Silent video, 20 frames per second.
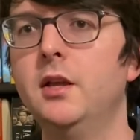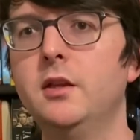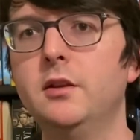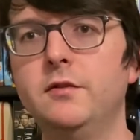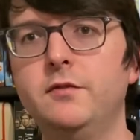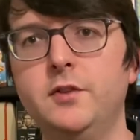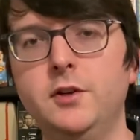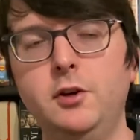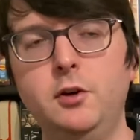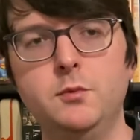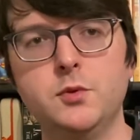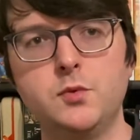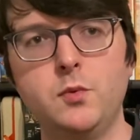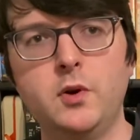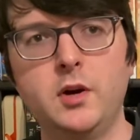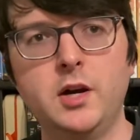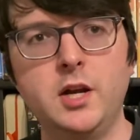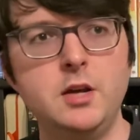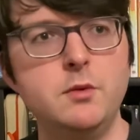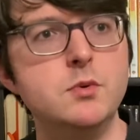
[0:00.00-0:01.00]
the films
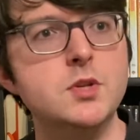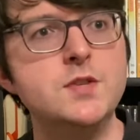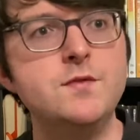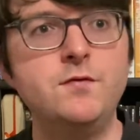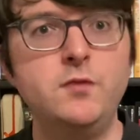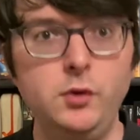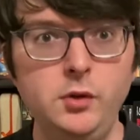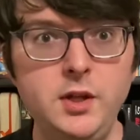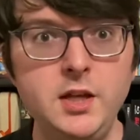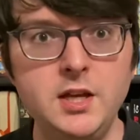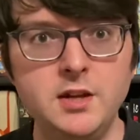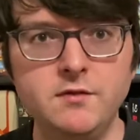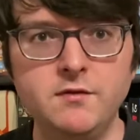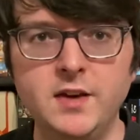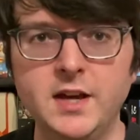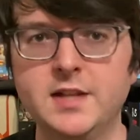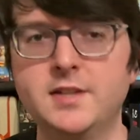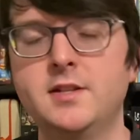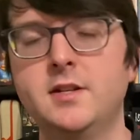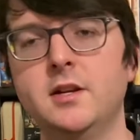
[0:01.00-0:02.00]
where he was fully
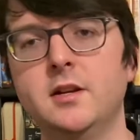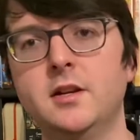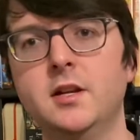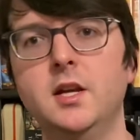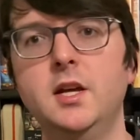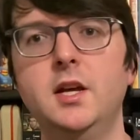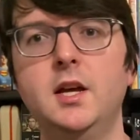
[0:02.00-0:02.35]
invested,